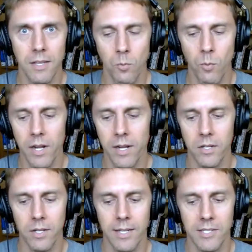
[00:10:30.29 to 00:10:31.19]
Like, why not
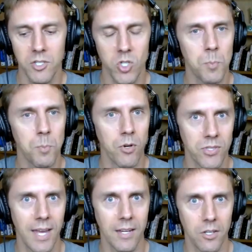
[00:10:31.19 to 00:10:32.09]
intersperse
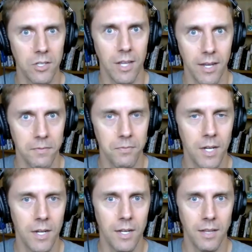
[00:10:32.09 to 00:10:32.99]
that good life
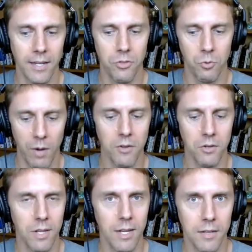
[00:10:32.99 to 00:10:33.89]
like throughout
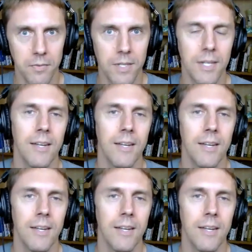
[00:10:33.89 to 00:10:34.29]
your life?